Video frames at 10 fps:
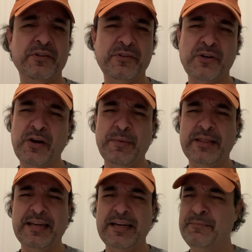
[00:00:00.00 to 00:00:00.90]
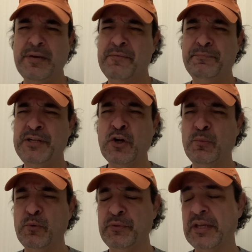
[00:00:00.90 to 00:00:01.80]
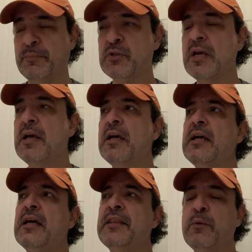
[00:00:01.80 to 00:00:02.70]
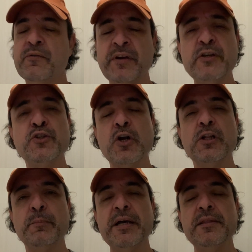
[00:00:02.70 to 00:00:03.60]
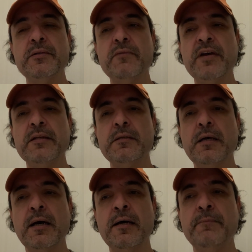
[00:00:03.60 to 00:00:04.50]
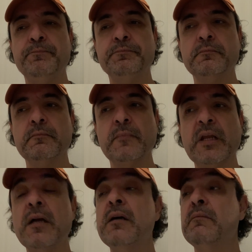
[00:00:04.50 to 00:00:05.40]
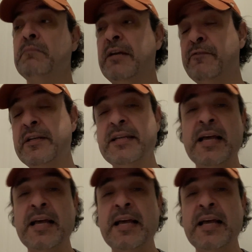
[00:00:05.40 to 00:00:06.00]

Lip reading: Sorry about that. I'm terrible with names. They were very startled by this event. My friend